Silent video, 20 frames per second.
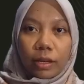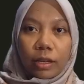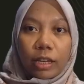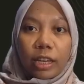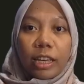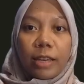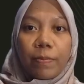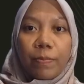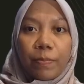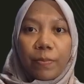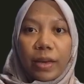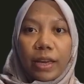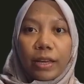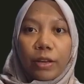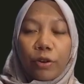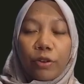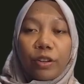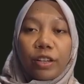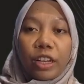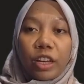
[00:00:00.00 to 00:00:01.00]
Impact
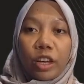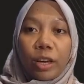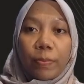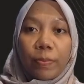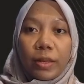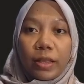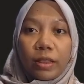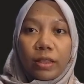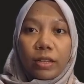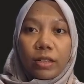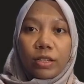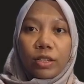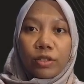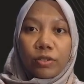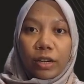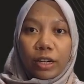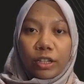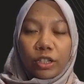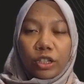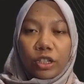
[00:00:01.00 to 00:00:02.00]
on capital
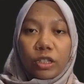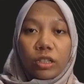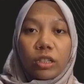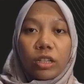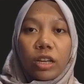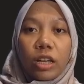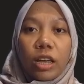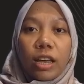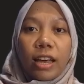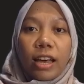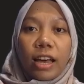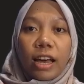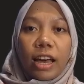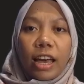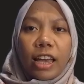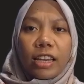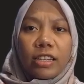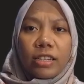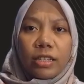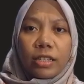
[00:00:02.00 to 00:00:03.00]
structure.
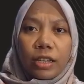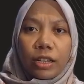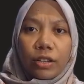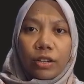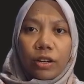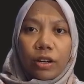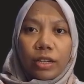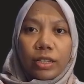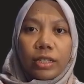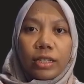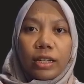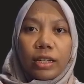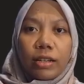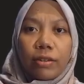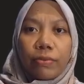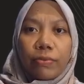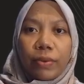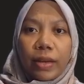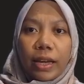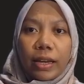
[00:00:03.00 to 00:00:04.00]
Agency costs
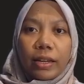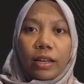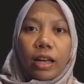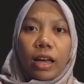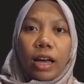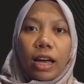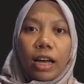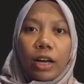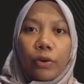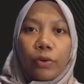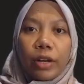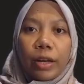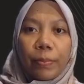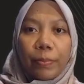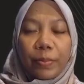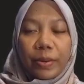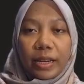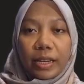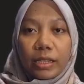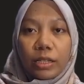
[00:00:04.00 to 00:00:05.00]
affect how
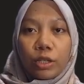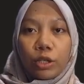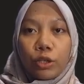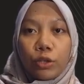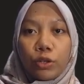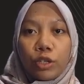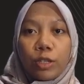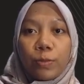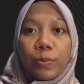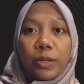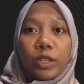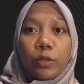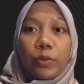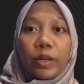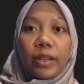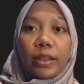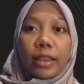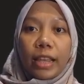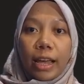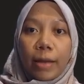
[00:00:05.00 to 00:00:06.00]
companies choose between
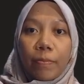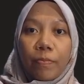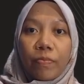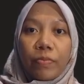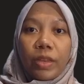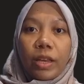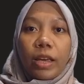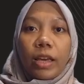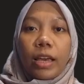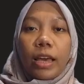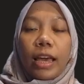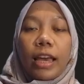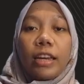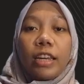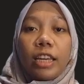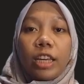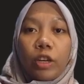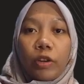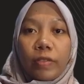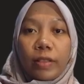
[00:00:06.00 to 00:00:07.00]
debt and
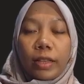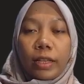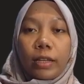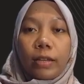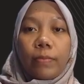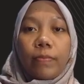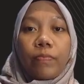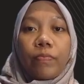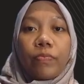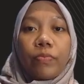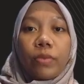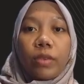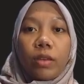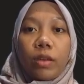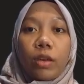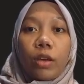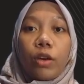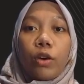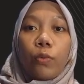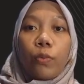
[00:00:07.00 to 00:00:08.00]
equity.
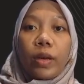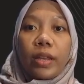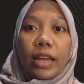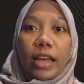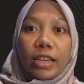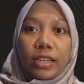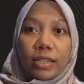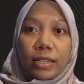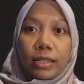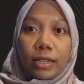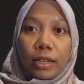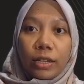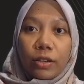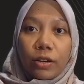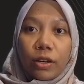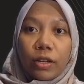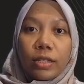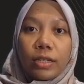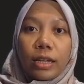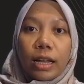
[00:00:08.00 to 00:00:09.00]
When agency
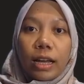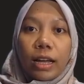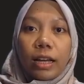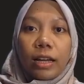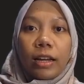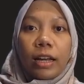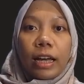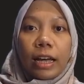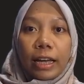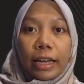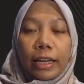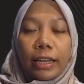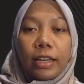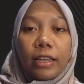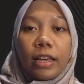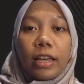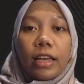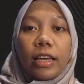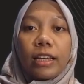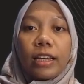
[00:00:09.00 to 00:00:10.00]
costs are high,
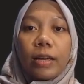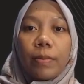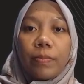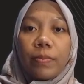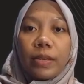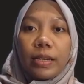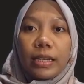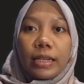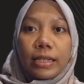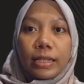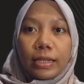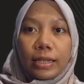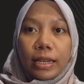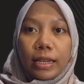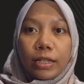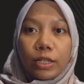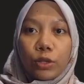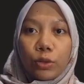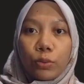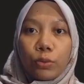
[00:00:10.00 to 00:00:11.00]
companies
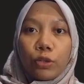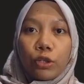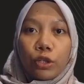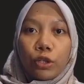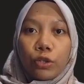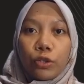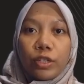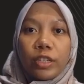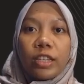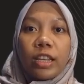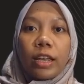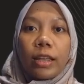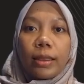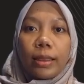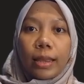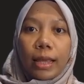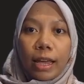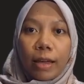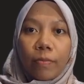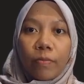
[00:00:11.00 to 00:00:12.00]
tend to choose
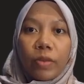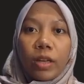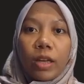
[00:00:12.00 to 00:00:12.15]
debt